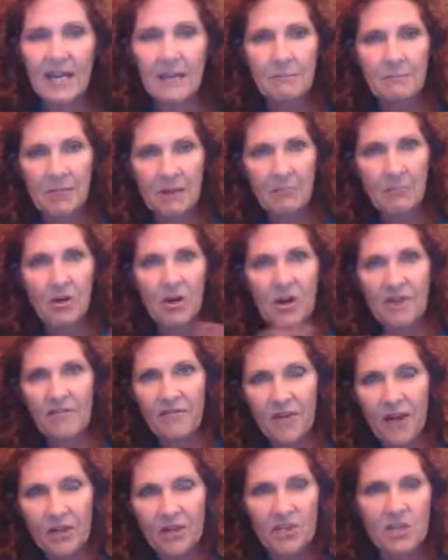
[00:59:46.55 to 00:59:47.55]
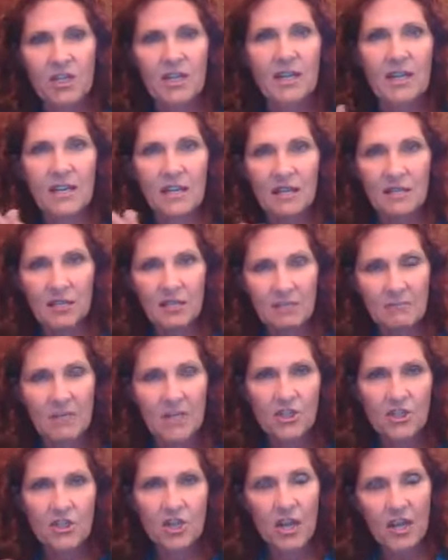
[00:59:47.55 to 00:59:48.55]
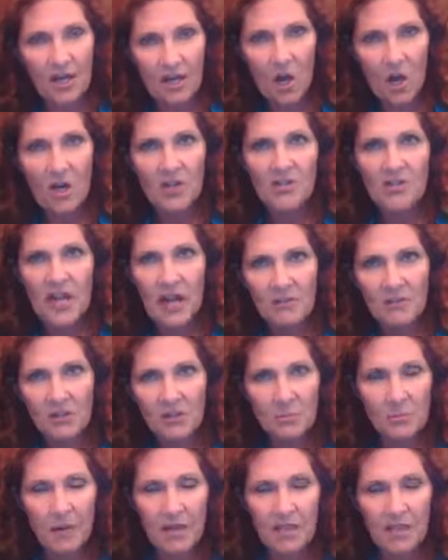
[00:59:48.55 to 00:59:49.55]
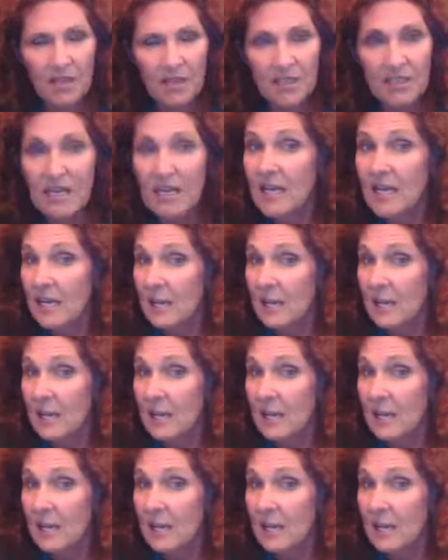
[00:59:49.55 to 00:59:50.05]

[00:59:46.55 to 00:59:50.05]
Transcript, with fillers: and memory function in dementia and Alzheimer's patients